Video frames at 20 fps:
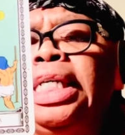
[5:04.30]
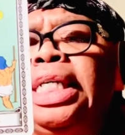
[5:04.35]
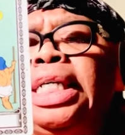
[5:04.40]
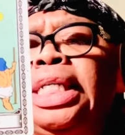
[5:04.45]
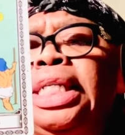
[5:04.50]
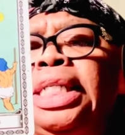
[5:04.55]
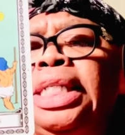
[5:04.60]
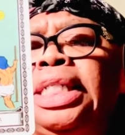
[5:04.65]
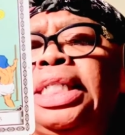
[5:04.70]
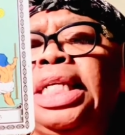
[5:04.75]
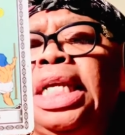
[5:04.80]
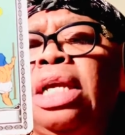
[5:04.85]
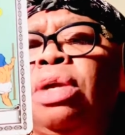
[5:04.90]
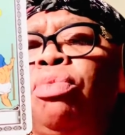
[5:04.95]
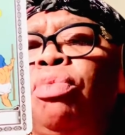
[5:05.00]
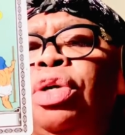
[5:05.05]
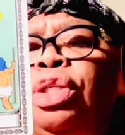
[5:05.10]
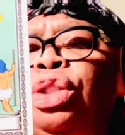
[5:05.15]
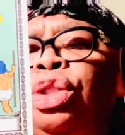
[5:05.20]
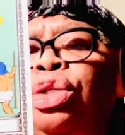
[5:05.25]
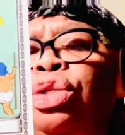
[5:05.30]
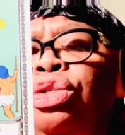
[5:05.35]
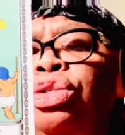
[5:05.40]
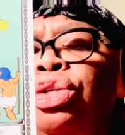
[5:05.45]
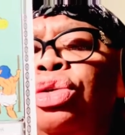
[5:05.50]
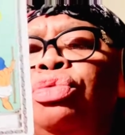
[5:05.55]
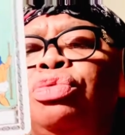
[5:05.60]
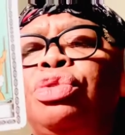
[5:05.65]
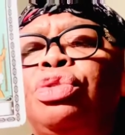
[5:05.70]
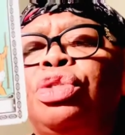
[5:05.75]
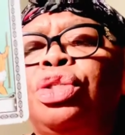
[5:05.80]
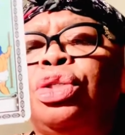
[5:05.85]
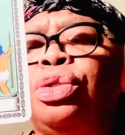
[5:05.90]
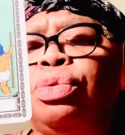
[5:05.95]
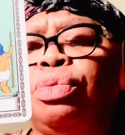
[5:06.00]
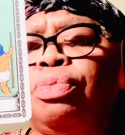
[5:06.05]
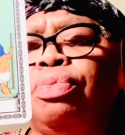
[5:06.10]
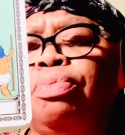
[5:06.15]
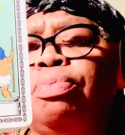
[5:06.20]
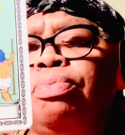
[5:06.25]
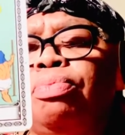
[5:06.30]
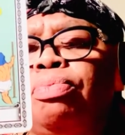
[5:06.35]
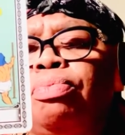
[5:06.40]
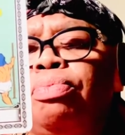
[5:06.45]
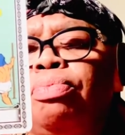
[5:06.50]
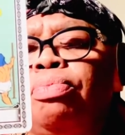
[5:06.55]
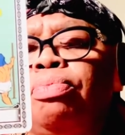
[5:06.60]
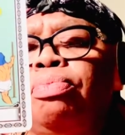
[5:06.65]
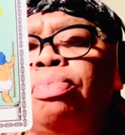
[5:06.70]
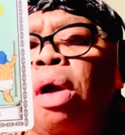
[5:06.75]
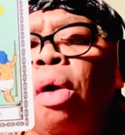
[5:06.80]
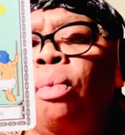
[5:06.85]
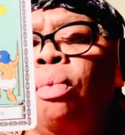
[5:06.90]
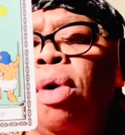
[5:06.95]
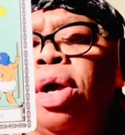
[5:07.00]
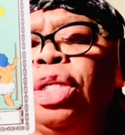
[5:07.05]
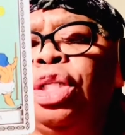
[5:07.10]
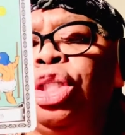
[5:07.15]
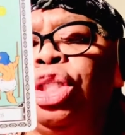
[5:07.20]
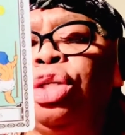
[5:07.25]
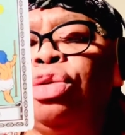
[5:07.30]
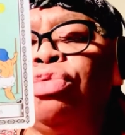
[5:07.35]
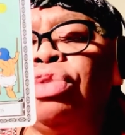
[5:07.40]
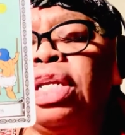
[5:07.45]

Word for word: than what you used to. But once you